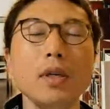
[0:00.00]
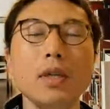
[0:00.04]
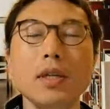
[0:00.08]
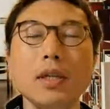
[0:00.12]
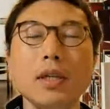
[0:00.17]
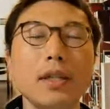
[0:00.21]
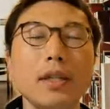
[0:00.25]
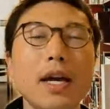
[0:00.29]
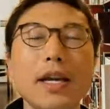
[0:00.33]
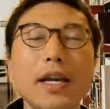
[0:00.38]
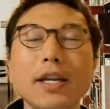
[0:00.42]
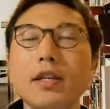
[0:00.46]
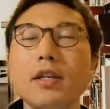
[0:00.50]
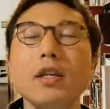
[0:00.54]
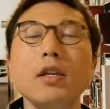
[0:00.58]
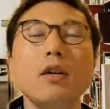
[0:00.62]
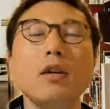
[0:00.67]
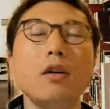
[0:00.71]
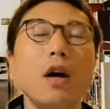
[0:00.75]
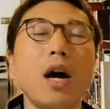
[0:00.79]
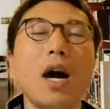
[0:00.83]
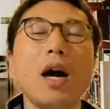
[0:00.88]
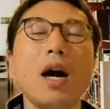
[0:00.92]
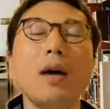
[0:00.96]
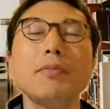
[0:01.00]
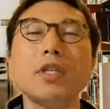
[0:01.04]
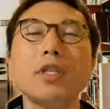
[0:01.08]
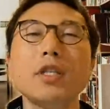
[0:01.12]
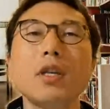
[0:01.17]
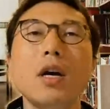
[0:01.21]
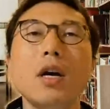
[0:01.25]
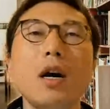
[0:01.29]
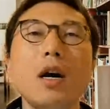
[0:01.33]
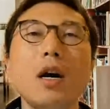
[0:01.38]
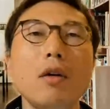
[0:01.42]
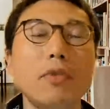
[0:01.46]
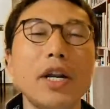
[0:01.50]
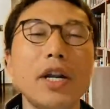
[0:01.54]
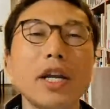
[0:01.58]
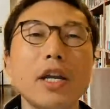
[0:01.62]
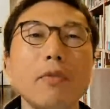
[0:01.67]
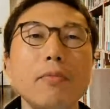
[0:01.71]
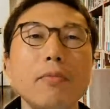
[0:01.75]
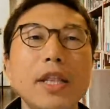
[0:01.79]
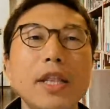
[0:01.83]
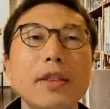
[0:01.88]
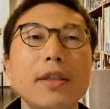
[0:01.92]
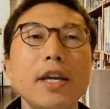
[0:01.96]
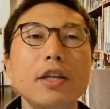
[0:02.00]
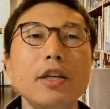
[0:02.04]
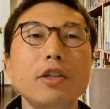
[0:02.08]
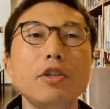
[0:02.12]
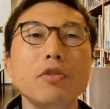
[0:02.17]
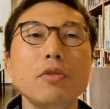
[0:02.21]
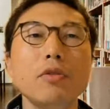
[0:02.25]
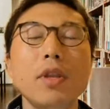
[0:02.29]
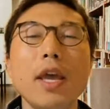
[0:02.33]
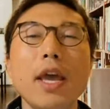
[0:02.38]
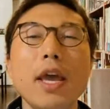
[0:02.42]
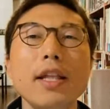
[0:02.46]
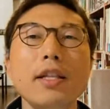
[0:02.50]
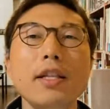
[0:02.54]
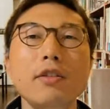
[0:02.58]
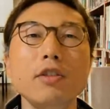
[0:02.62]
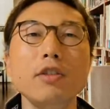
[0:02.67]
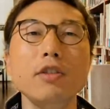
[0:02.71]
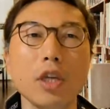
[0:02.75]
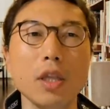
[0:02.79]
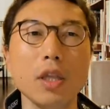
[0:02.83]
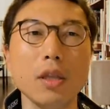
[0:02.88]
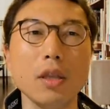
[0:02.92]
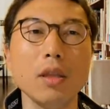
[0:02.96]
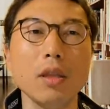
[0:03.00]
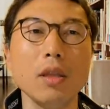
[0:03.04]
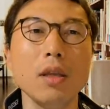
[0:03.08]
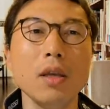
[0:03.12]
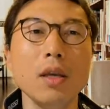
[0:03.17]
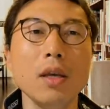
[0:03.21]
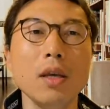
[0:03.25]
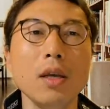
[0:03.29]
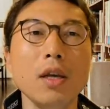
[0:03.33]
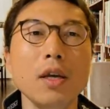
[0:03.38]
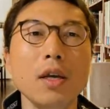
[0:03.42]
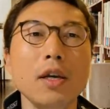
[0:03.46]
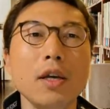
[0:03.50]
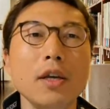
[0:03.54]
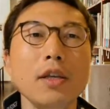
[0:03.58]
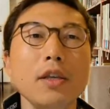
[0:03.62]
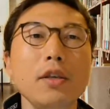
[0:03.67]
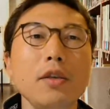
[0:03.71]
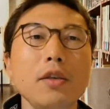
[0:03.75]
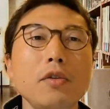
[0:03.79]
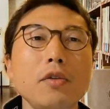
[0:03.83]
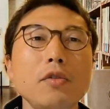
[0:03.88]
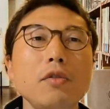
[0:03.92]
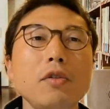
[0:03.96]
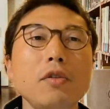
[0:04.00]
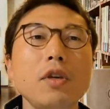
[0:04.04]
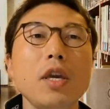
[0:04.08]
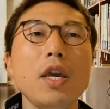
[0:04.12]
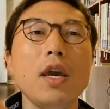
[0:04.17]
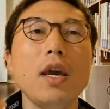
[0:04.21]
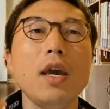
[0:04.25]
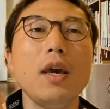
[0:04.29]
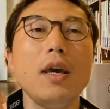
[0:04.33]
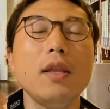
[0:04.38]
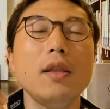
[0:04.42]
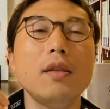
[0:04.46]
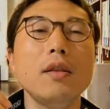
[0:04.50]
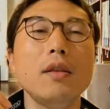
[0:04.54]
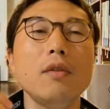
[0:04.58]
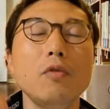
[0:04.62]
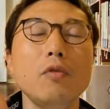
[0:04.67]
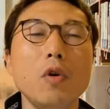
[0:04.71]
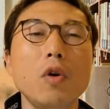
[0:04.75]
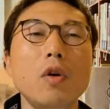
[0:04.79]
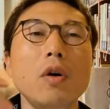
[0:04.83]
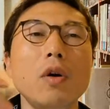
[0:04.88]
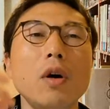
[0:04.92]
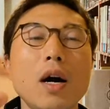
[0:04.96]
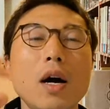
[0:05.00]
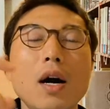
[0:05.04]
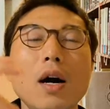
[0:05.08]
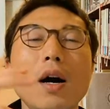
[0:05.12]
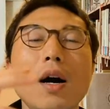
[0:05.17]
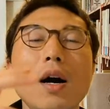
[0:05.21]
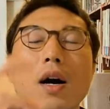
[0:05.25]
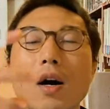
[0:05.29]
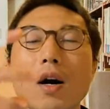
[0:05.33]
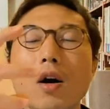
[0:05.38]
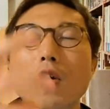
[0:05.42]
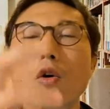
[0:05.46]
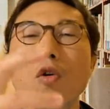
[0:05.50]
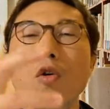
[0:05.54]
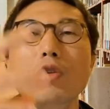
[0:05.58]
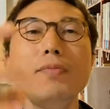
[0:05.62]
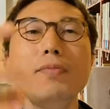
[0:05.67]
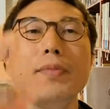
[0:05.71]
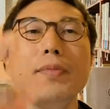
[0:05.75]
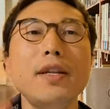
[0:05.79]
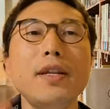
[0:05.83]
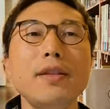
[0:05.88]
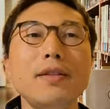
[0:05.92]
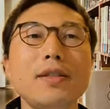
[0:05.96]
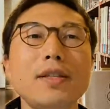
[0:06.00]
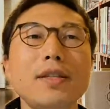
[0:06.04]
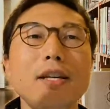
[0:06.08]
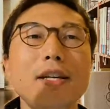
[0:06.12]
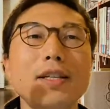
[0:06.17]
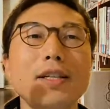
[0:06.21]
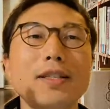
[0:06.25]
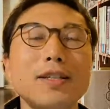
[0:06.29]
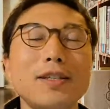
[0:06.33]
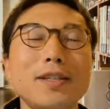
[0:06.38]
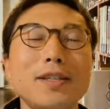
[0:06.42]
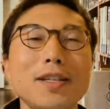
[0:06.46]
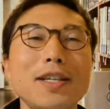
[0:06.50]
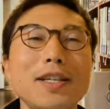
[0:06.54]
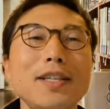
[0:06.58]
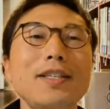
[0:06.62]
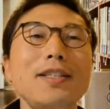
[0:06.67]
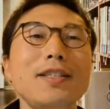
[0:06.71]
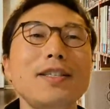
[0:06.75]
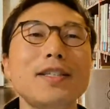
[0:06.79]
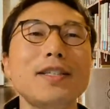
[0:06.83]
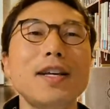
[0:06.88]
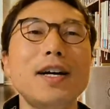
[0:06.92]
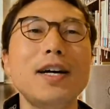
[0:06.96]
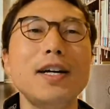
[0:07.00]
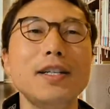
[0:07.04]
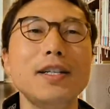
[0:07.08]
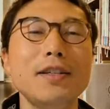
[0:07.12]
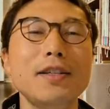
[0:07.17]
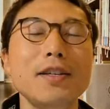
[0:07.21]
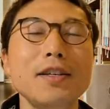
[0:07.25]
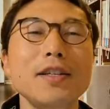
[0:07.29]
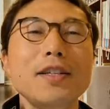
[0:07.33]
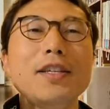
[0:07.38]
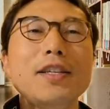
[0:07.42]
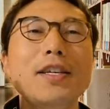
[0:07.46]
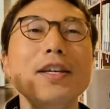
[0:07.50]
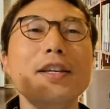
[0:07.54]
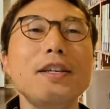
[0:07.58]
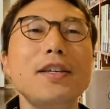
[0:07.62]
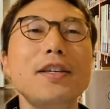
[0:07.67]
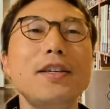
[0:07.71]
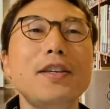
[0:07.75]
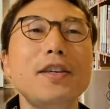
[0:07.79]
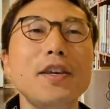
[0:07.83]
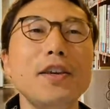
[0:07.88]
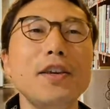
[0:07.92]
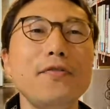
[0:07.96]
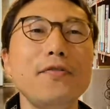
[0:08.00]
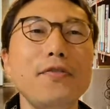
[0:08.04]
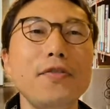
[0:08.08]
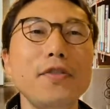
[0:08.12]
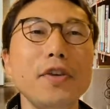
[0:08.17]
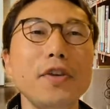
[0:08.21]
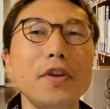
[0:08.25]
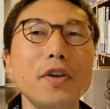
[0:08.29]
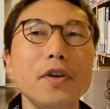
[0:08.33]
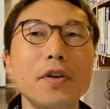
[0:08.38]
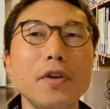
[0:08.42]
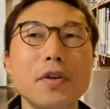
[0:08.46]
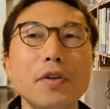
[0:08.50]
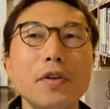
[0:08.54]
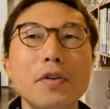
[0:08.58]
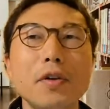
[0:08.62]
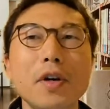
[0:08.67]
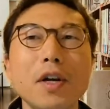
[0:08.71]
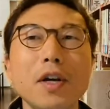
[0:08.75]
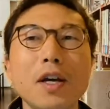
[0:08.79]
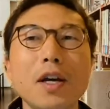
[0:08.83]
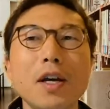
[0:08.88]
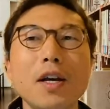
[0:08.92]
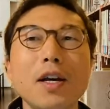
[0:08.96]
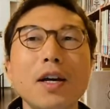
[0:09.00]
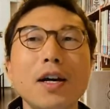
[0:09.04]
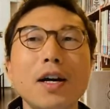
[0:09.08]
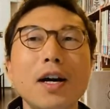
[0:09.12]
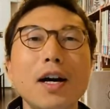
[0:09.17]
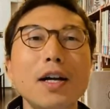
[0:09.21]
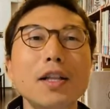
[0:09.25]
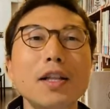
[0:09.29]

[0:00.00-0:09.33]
Like, Amazon recommendation engine, you can, well, augmented insight can give you a